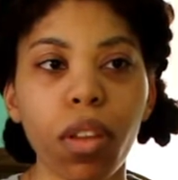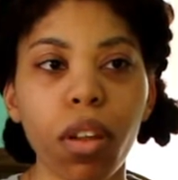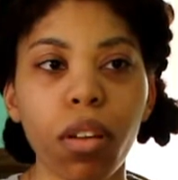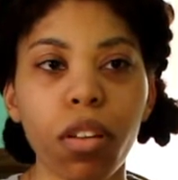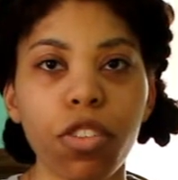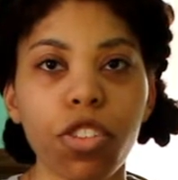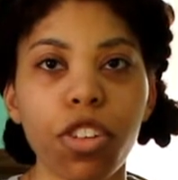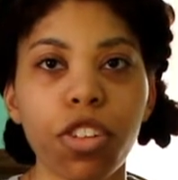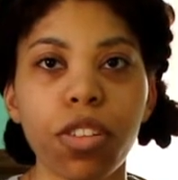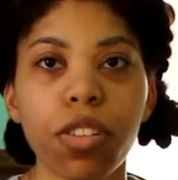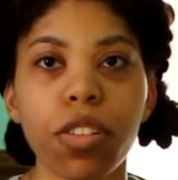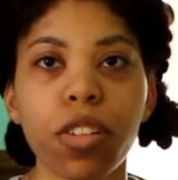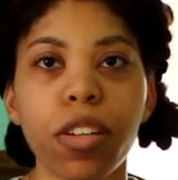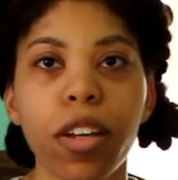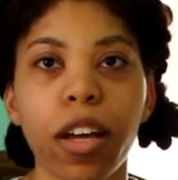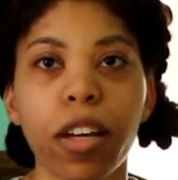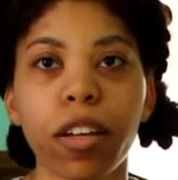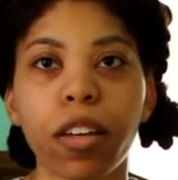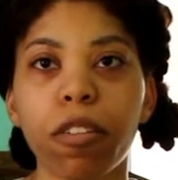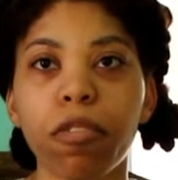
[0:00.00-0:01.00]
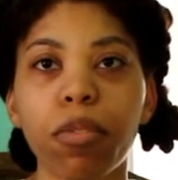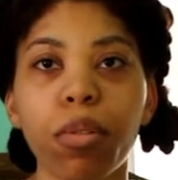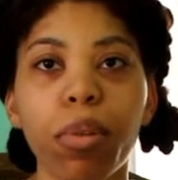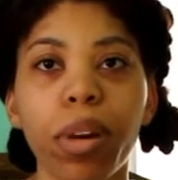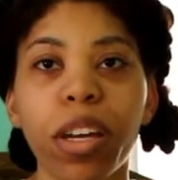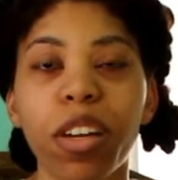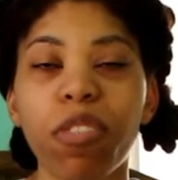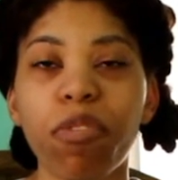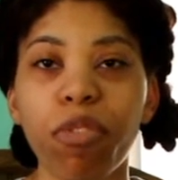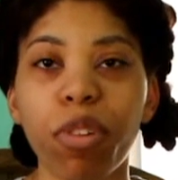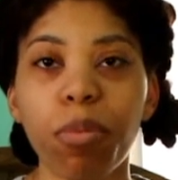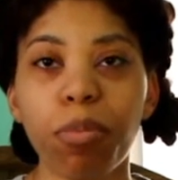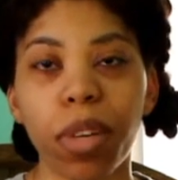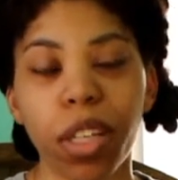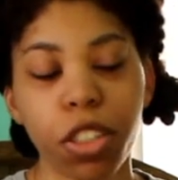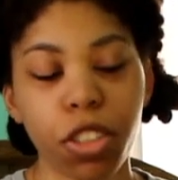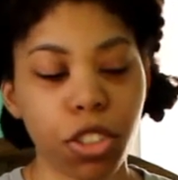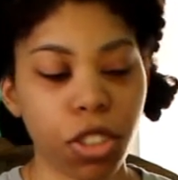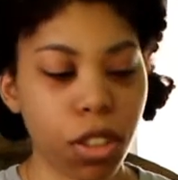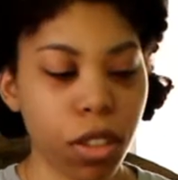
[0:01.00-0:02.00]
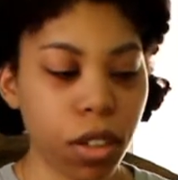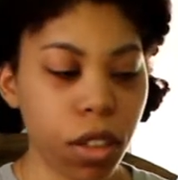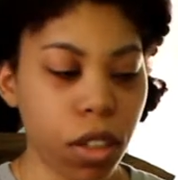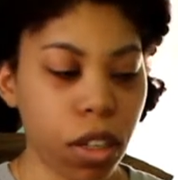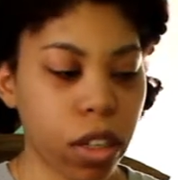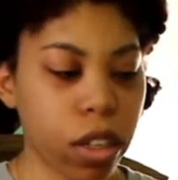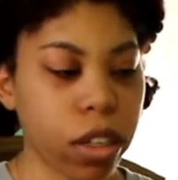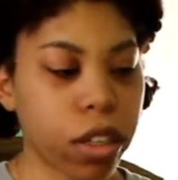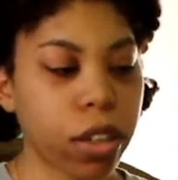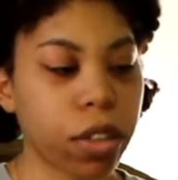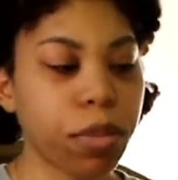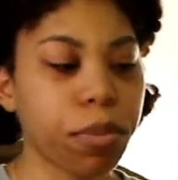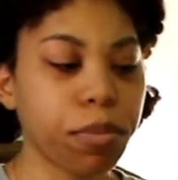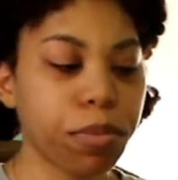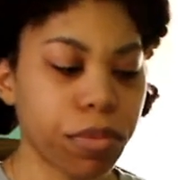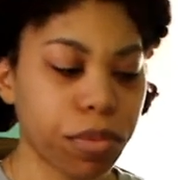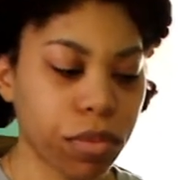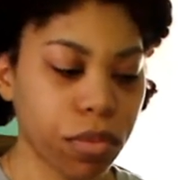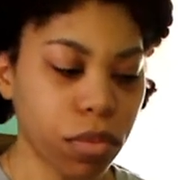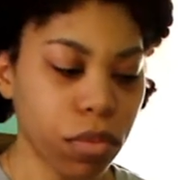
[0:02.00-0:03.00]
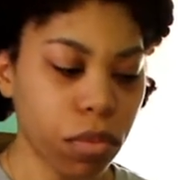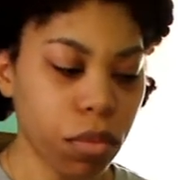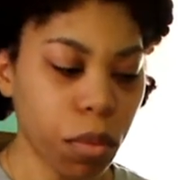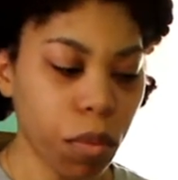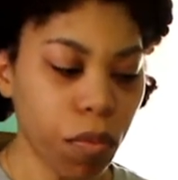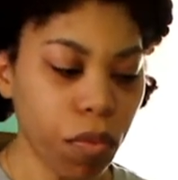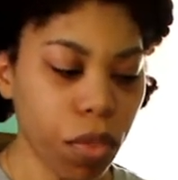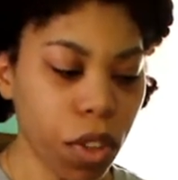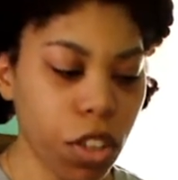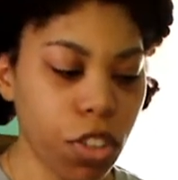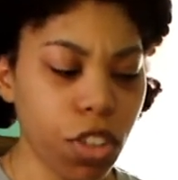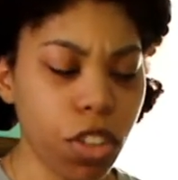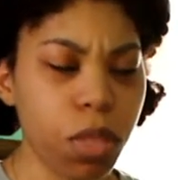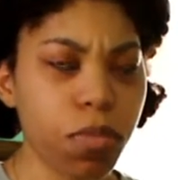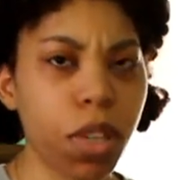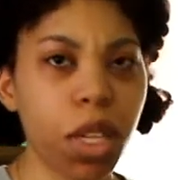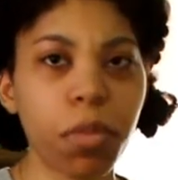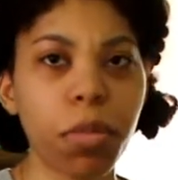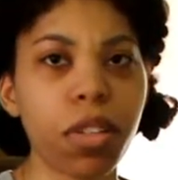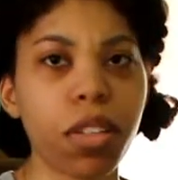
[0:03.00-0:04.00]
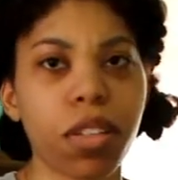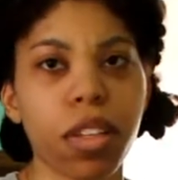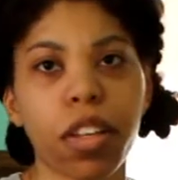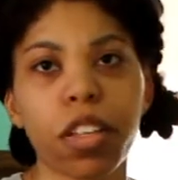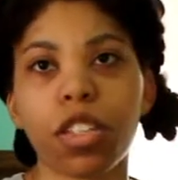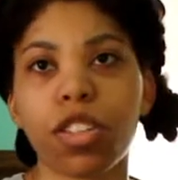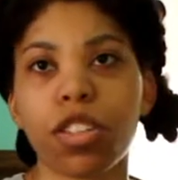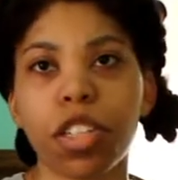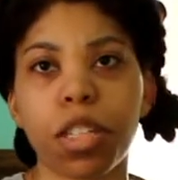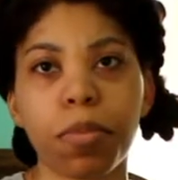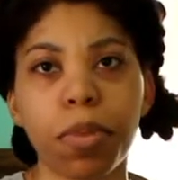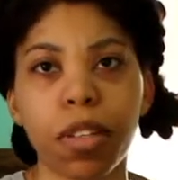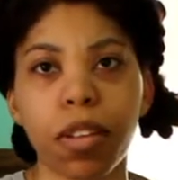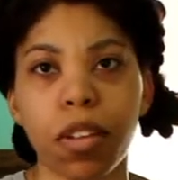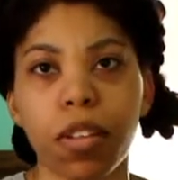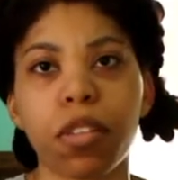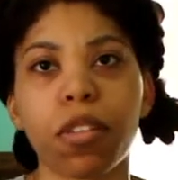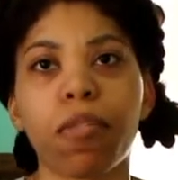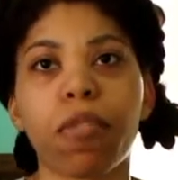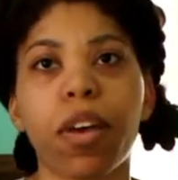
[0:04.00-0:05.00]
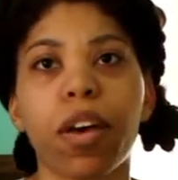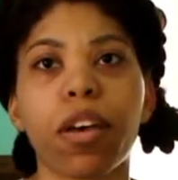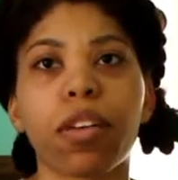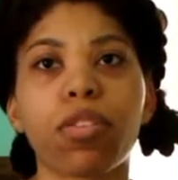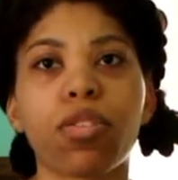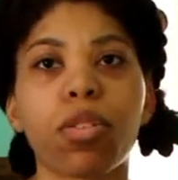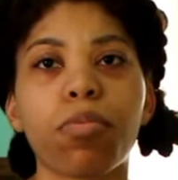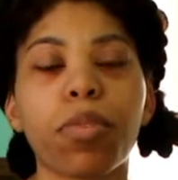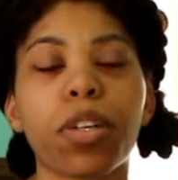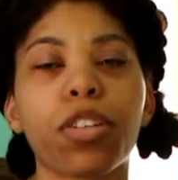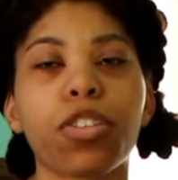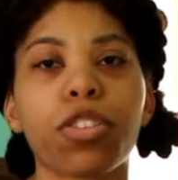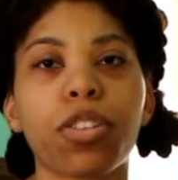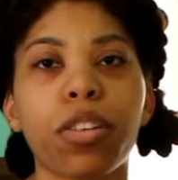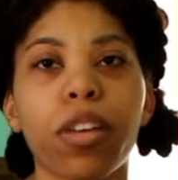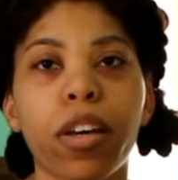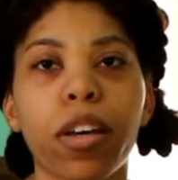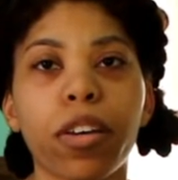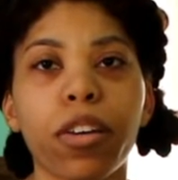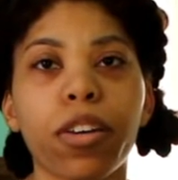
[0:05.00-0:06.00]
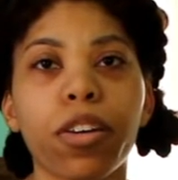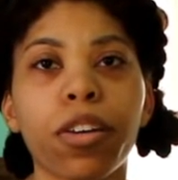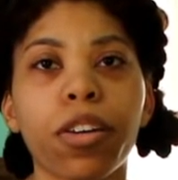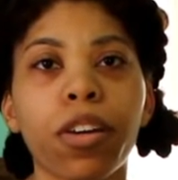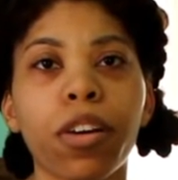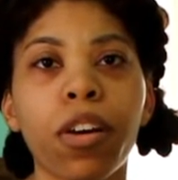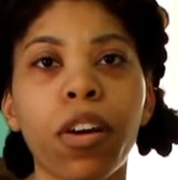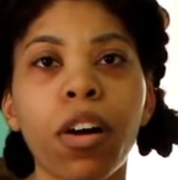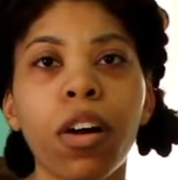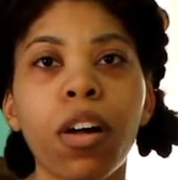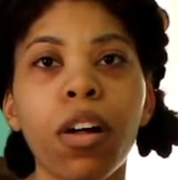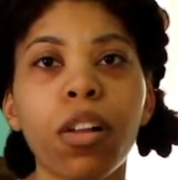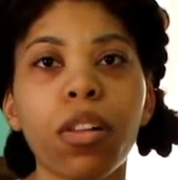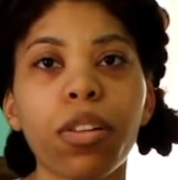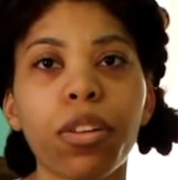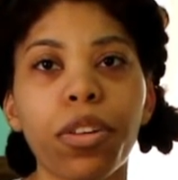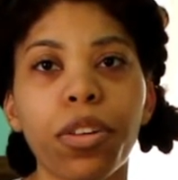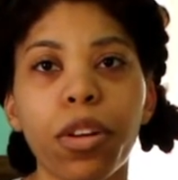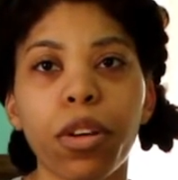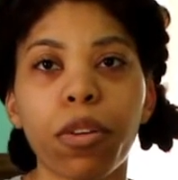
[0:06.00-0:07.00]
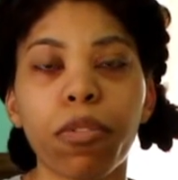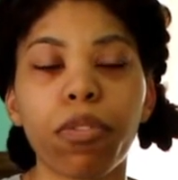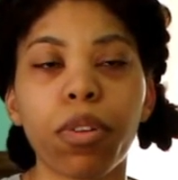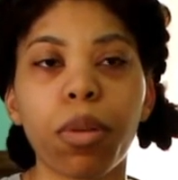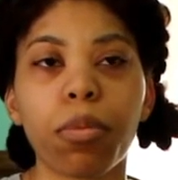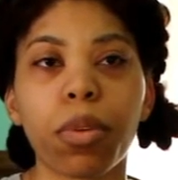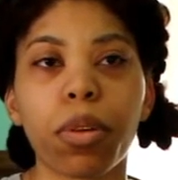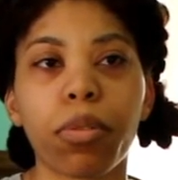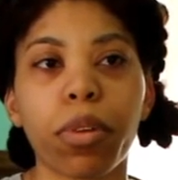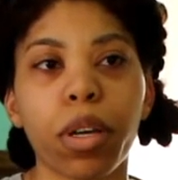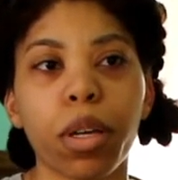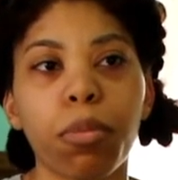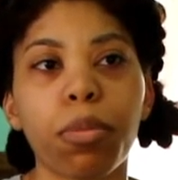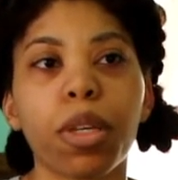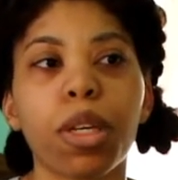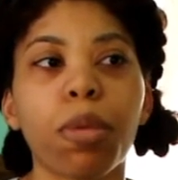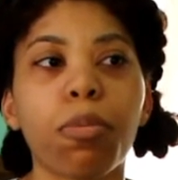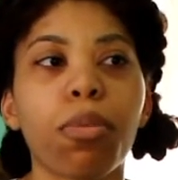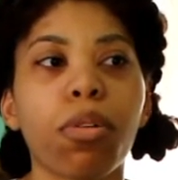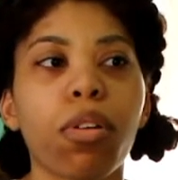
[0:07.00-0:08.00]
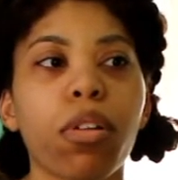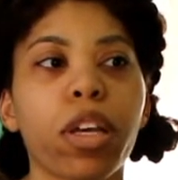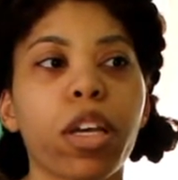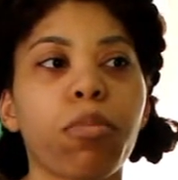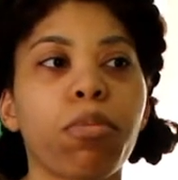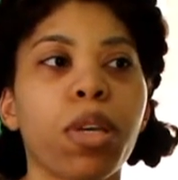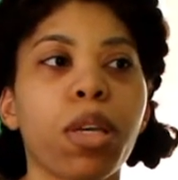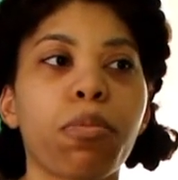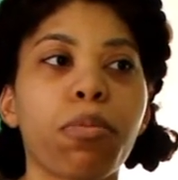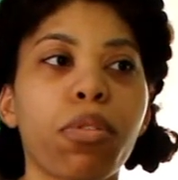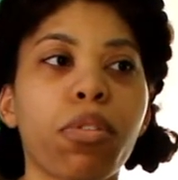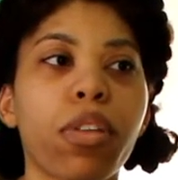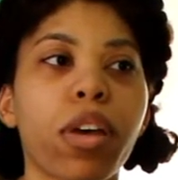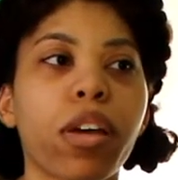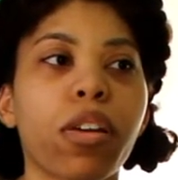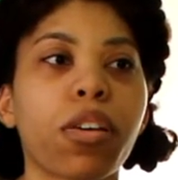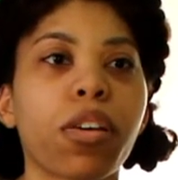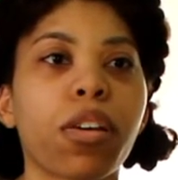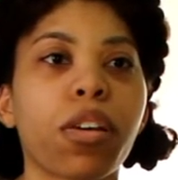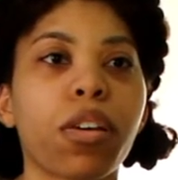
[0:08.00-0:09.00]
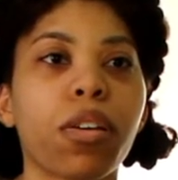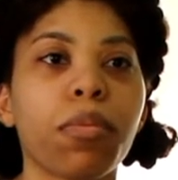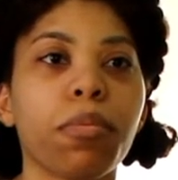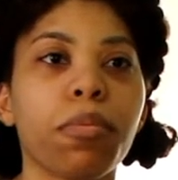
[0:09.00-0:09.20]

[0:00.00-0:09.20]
just did not give the right information and just made mistakes just because of that. So make sure that you're learning from the right people, like people that are